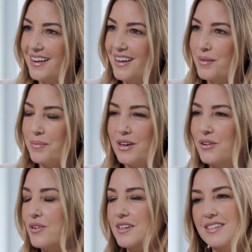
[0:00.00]
But in
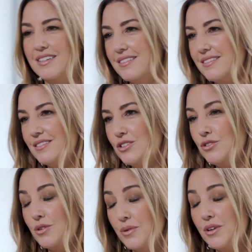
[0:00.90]
order to
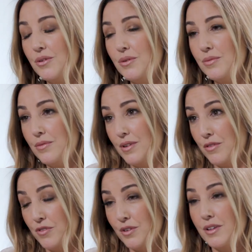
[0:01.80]
do what you
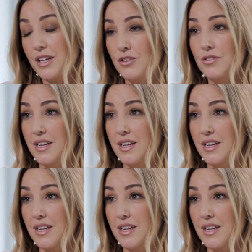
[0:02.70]
feel like you